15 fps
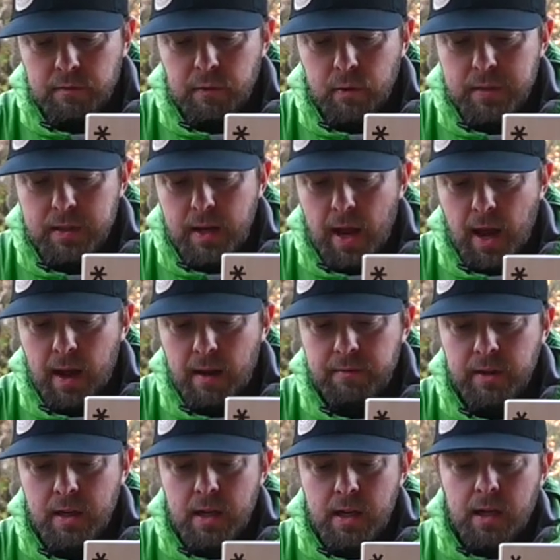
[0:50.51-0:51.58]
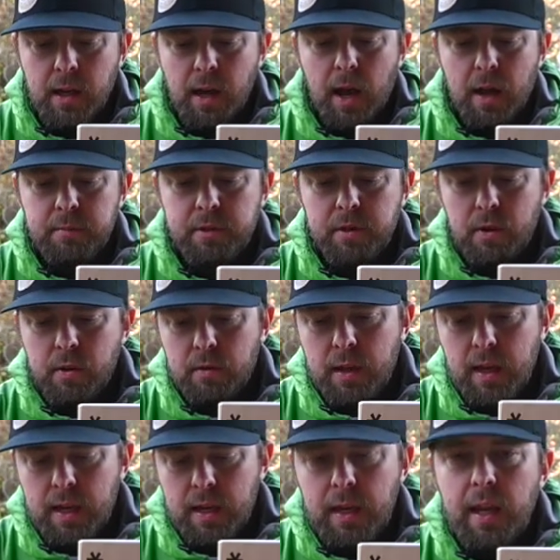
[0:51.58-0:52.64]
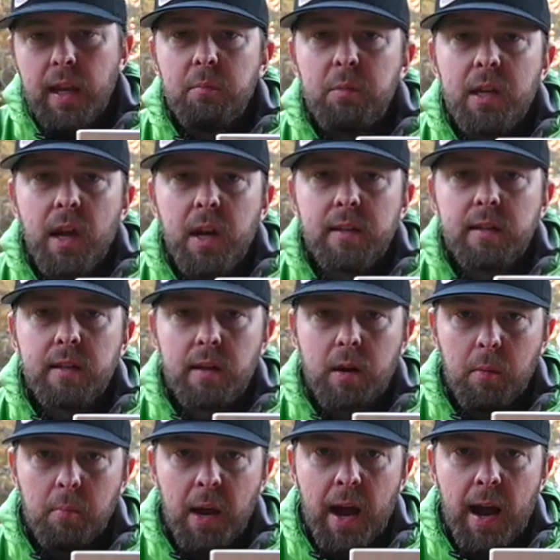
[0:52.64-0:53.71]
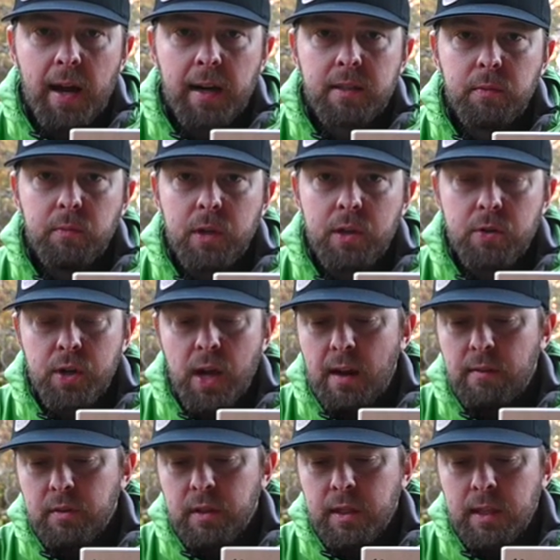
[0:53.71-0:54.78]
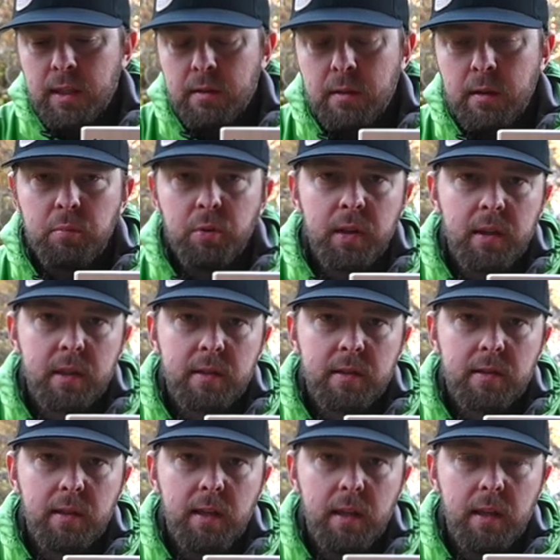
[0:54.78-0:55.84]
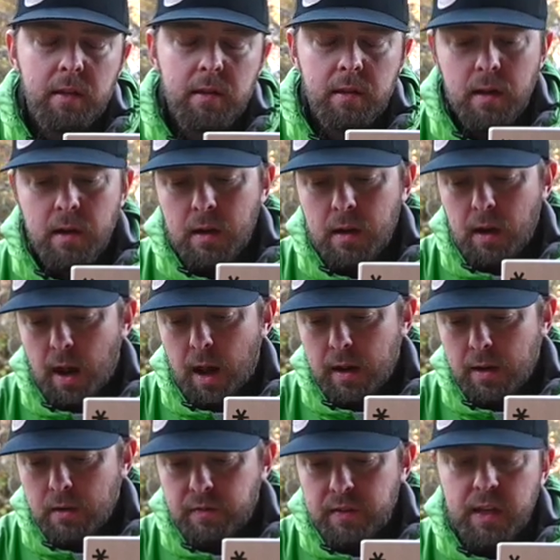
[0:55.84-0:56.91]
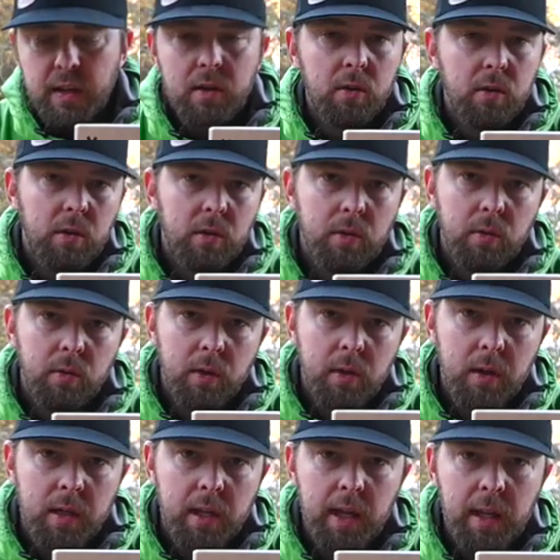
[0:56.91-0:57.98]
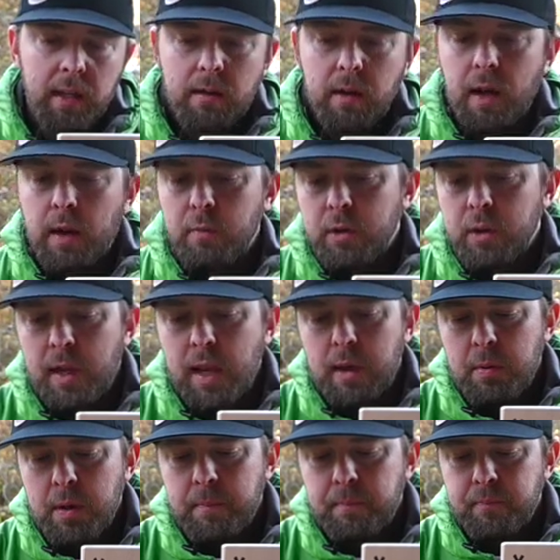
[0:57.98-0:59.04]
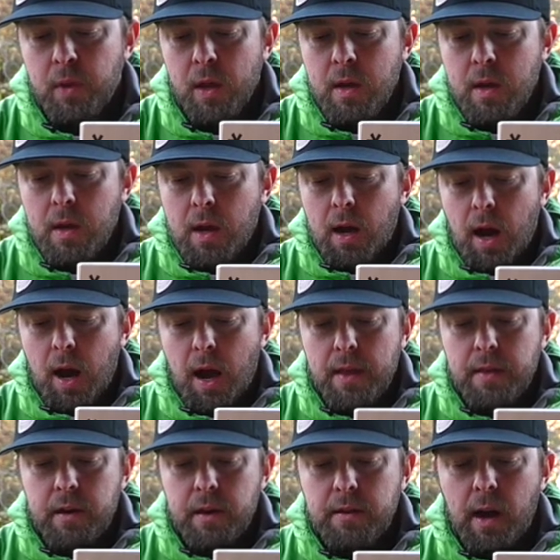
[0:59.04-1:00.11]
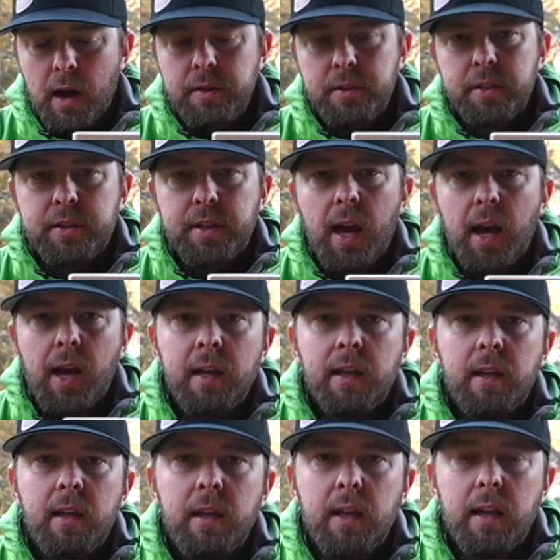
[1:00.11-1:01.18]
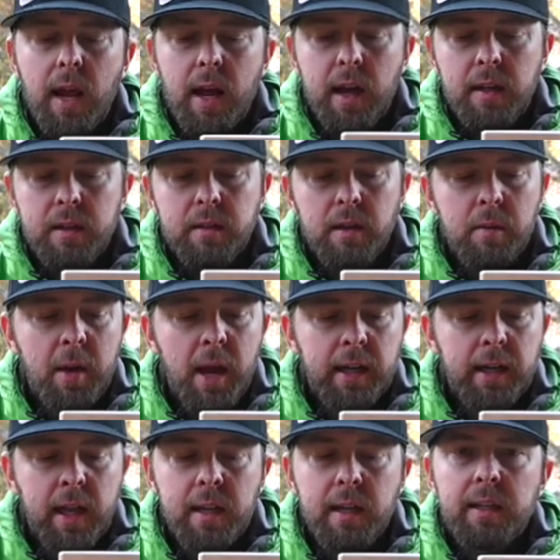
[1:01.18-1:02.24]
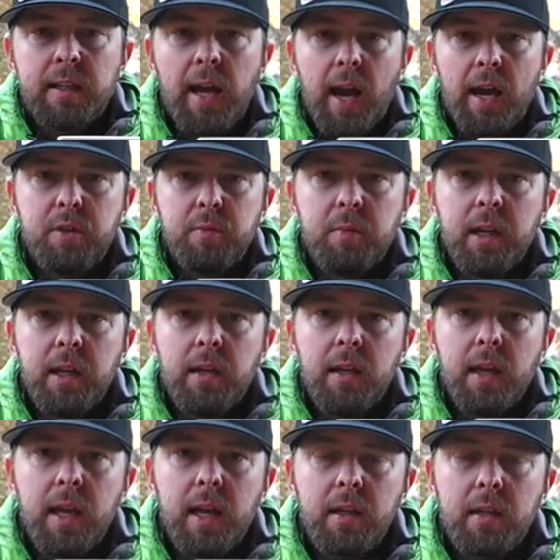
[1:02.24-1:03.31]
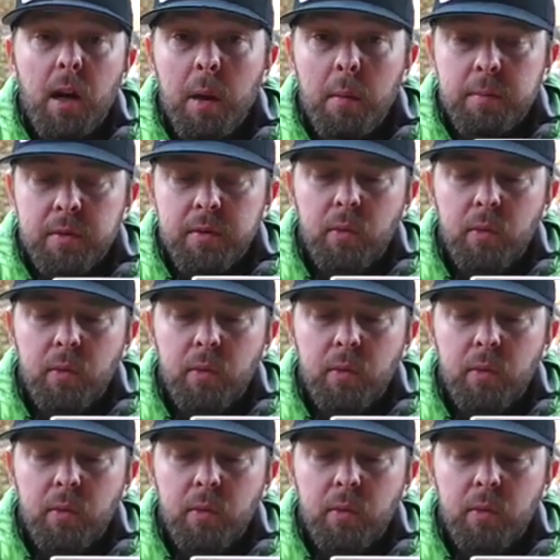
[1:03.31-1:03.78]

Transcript: folds in half, so they can be nice and compact when you're traveling and putting this in your vehicle or your kit when you're camping. And then on the underside, it has a magnetic attachment and comes